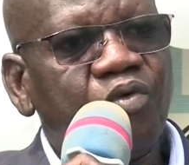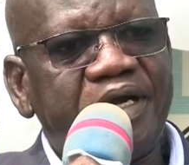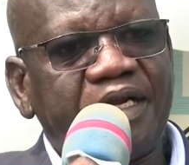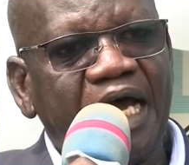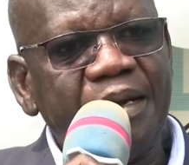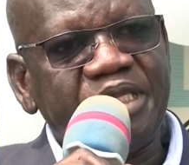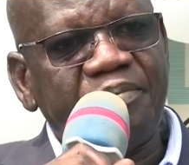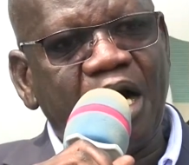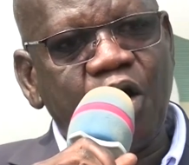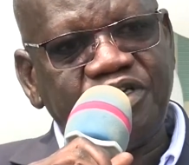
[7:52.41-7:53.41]
We climbed the
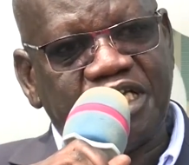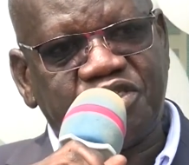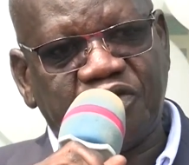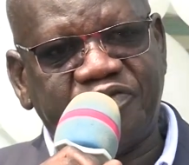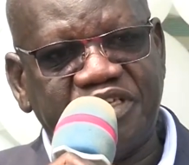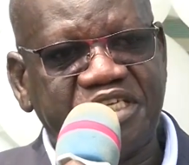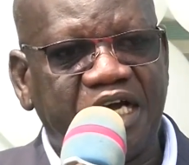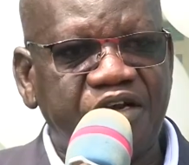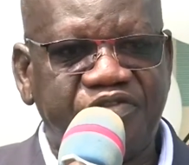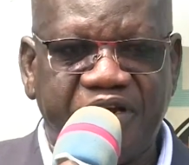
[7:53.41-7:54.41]
mountains of this
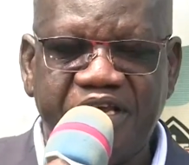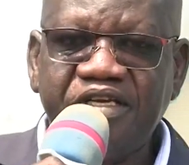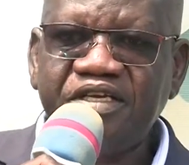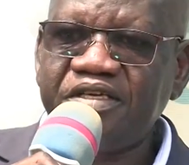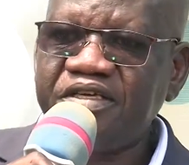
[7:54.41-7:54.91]
country